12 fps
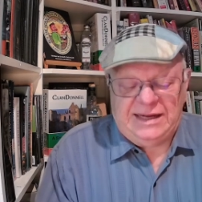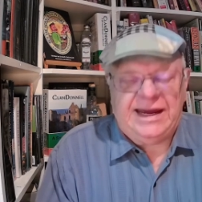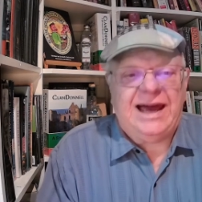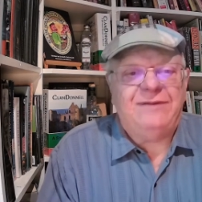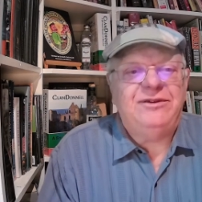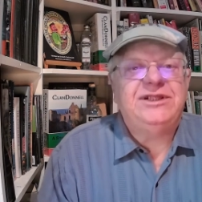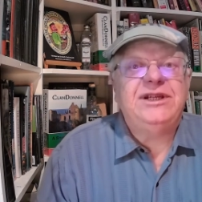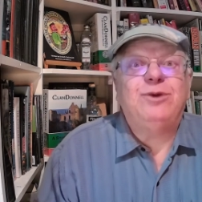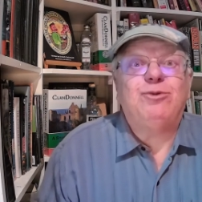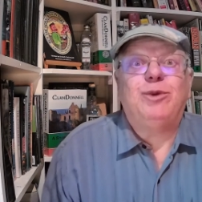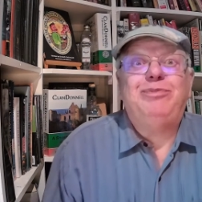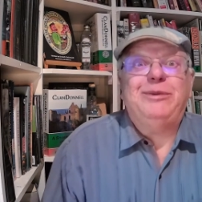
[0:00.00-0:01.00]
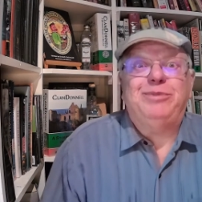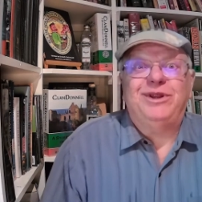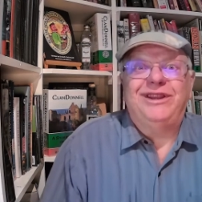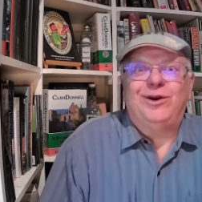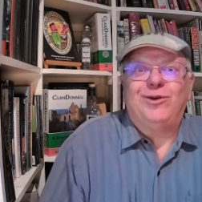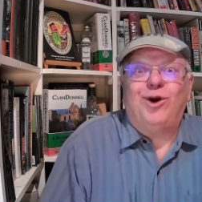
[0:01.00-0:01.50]
Now, obviously, there were people
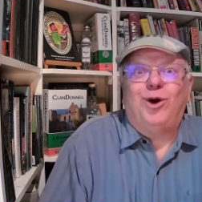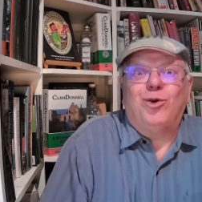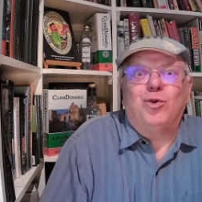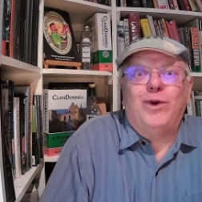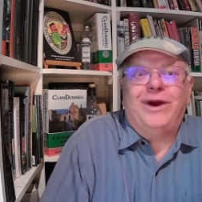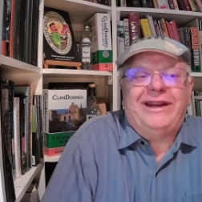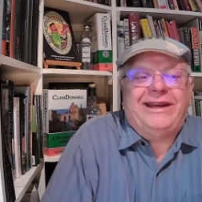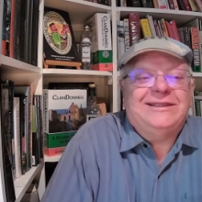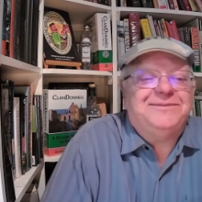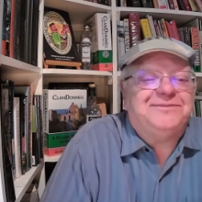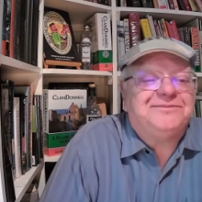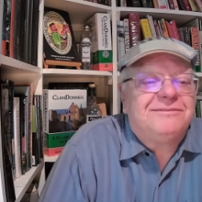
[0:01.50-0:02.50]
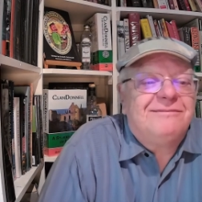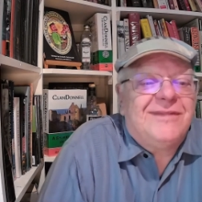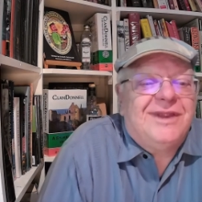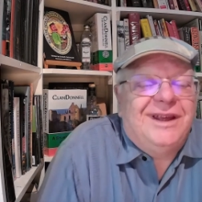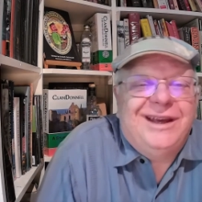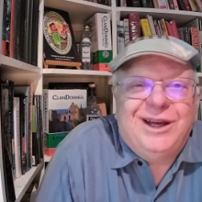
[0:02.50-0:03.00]
there already.
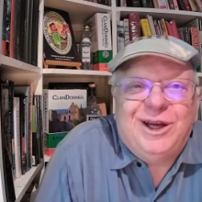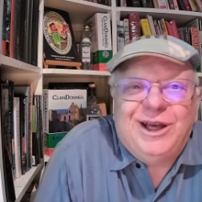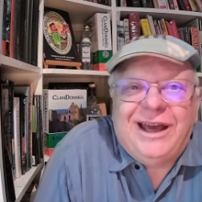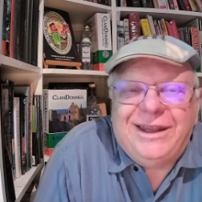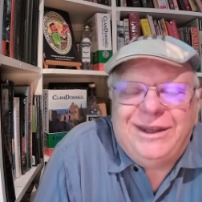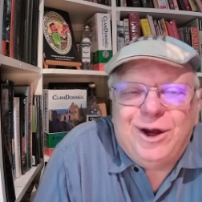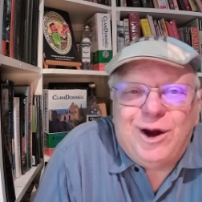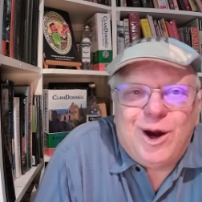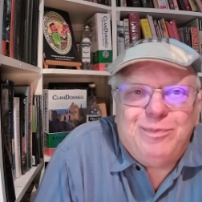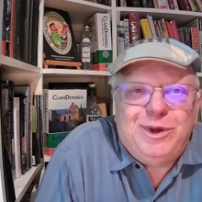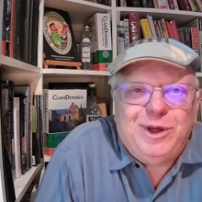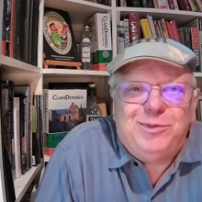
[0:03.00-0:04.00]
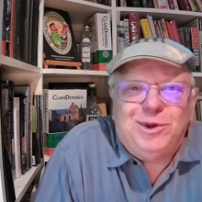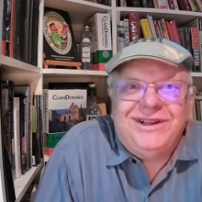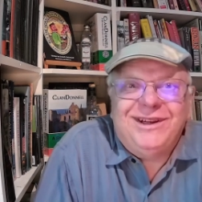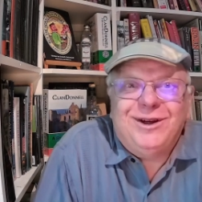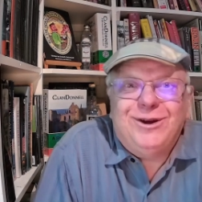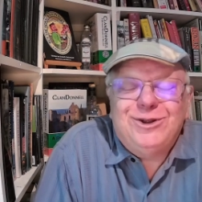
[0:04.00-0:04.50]
And there are people
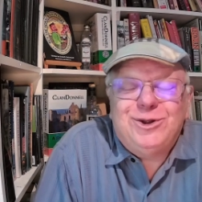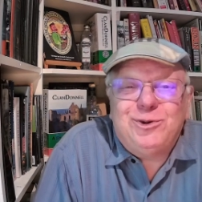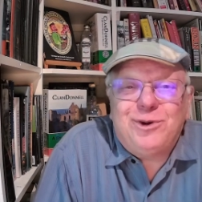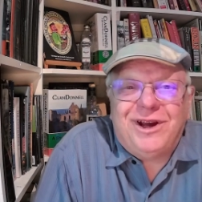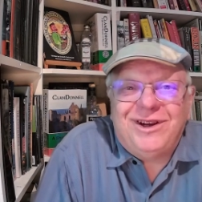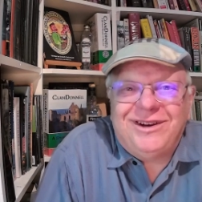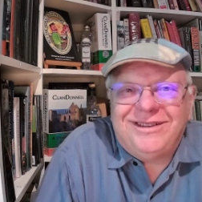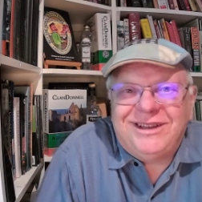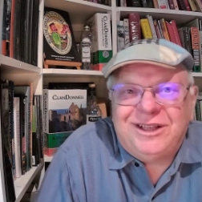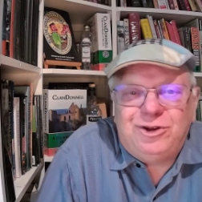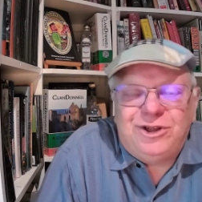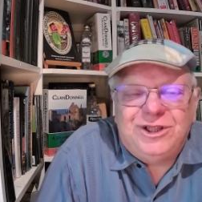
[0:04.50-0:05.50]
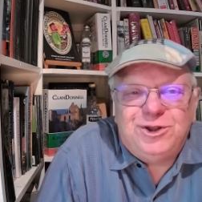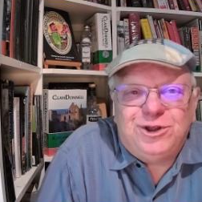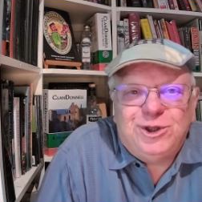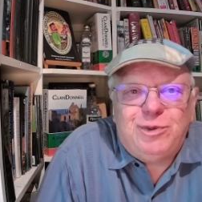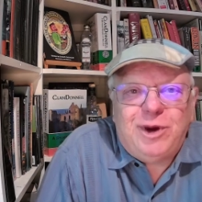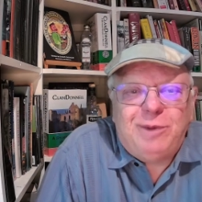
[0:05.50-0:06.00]
in Australia, the
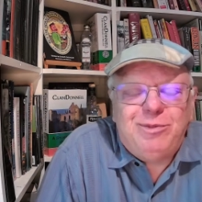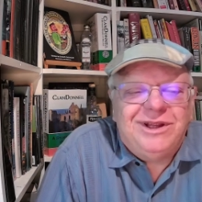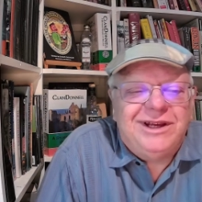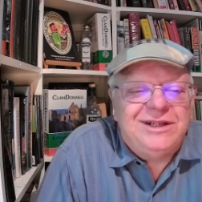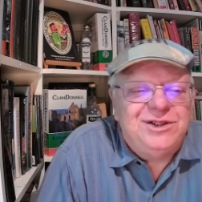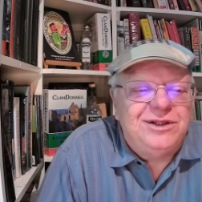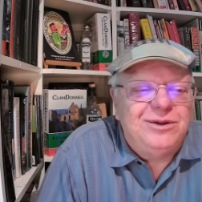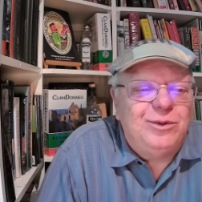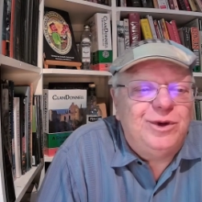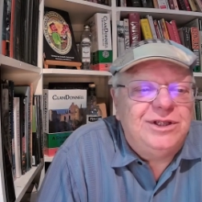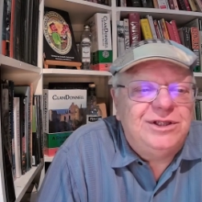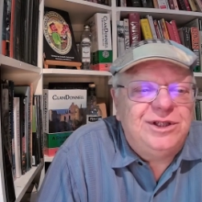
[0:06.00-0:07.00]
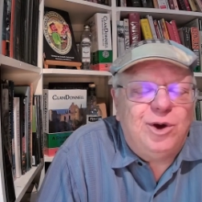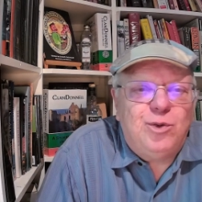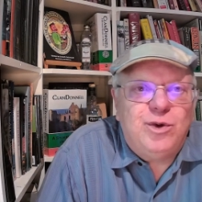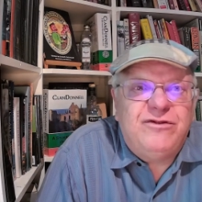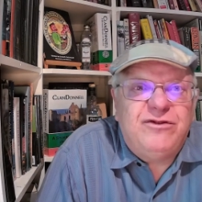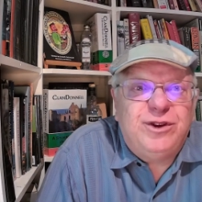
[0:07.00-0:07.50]
indigenous population, which
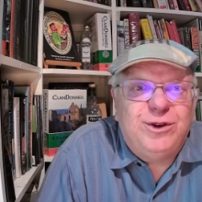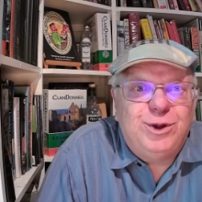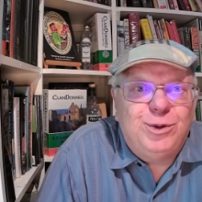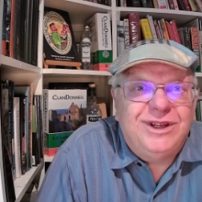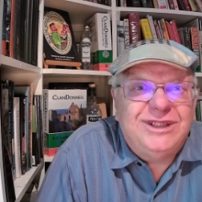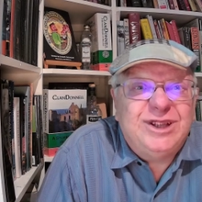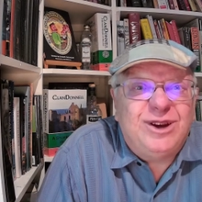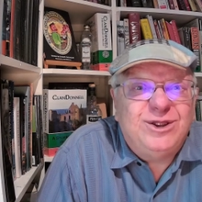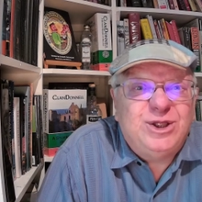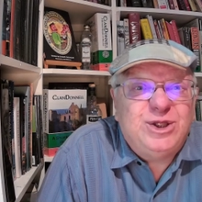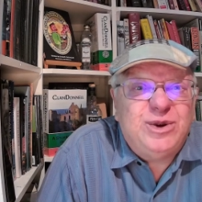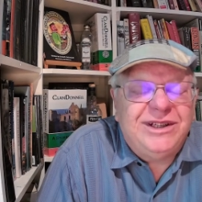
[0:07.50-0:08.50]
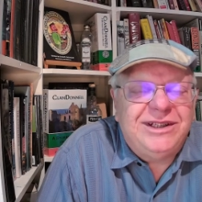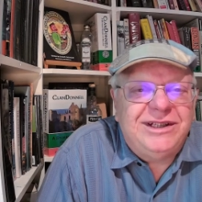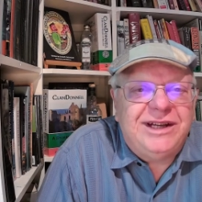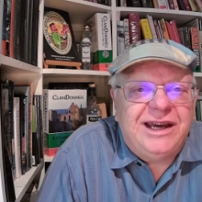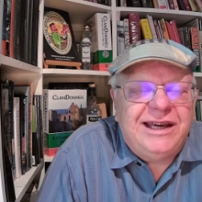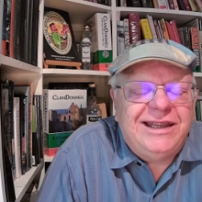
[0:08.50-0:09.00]
don't refer to it as Australia
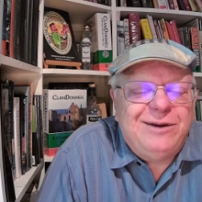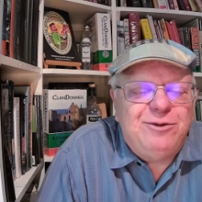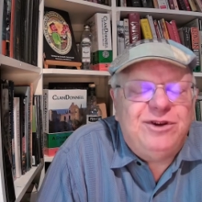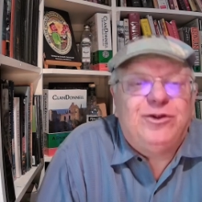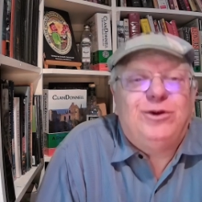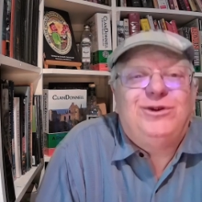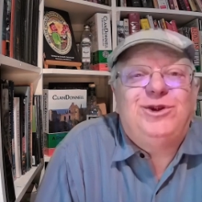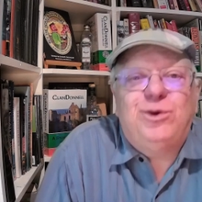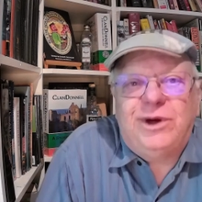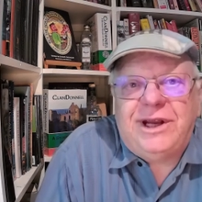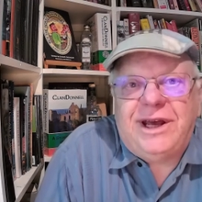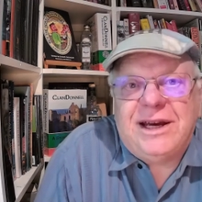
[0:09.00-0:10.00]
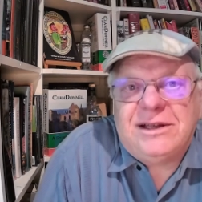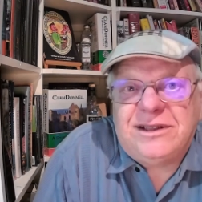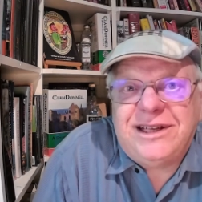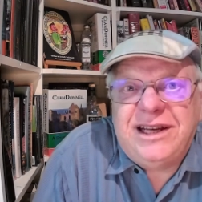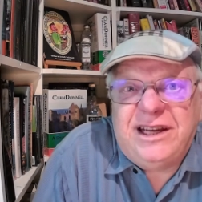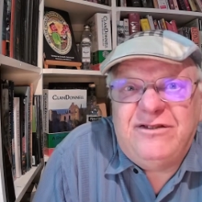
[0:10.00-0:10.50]
Day. They refer to it
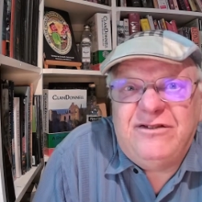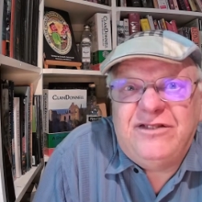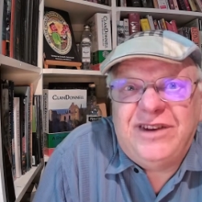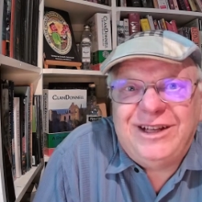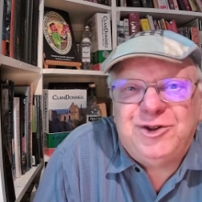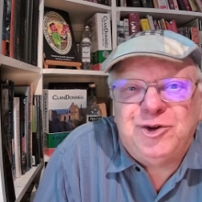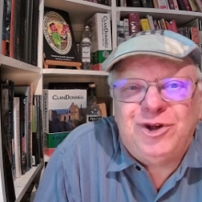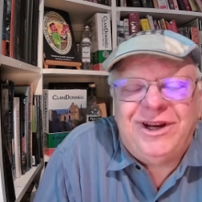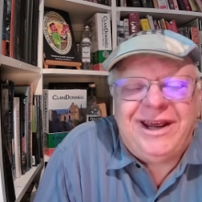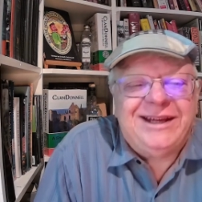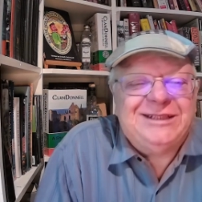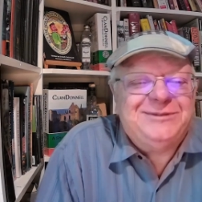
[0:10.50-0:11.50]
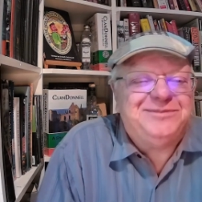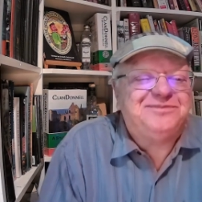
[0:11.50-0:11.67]
as Invasion Day.